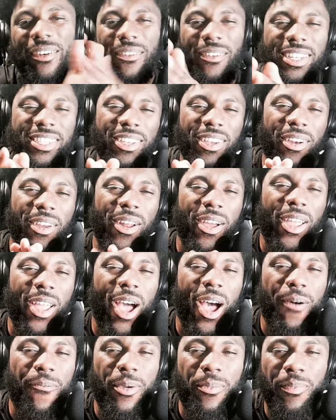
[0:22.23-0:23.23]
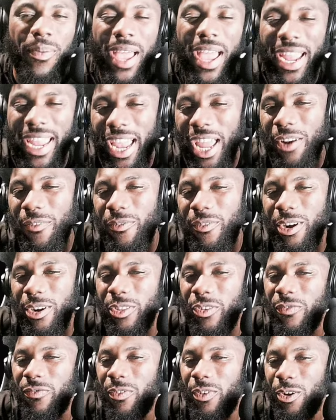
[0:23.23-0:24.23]
What's going on, y'all? We back at it for
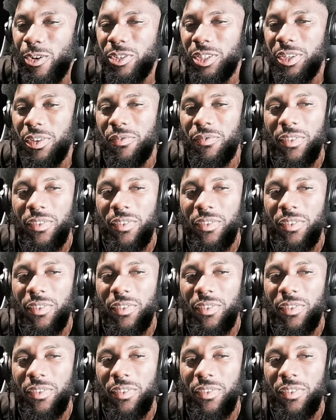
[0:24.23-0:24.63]
another Faouzia